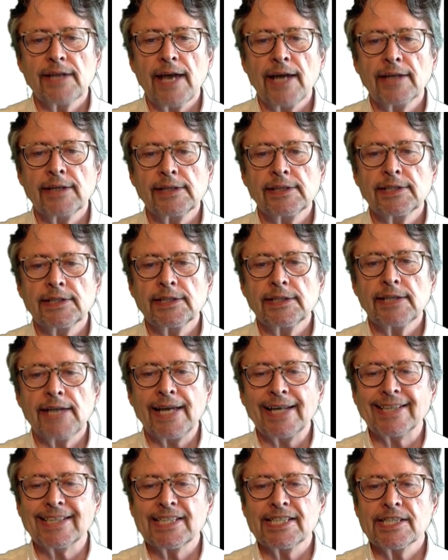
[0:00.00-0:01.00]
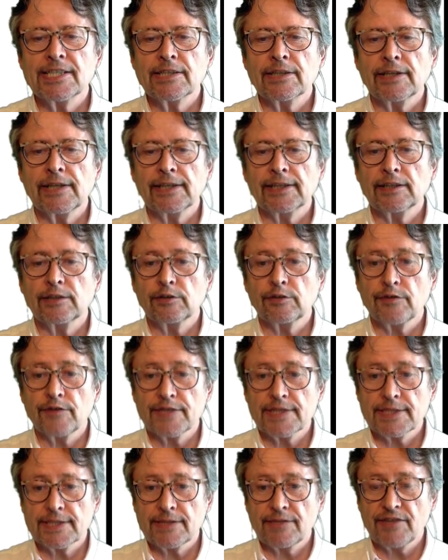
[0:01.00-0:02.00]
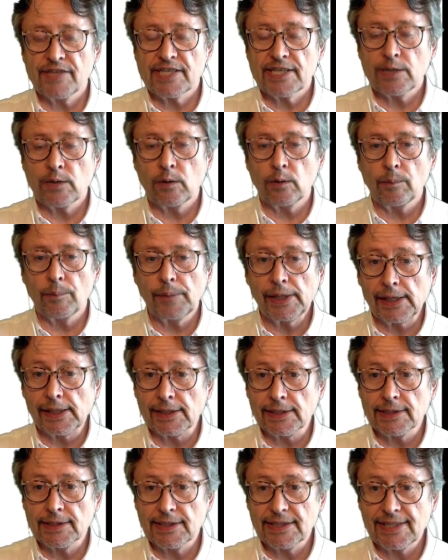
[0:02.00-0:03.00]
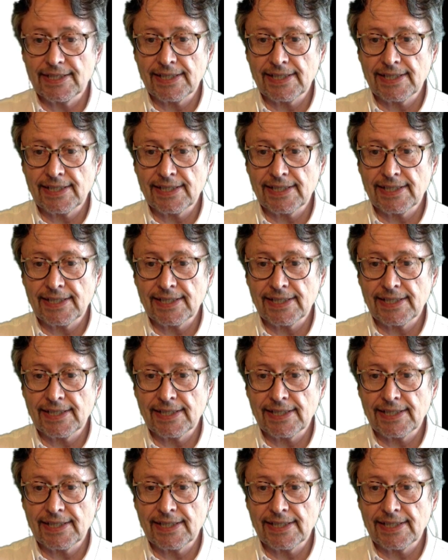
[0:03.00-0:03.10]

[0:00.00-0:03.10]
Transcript: LED is connected to this physical pin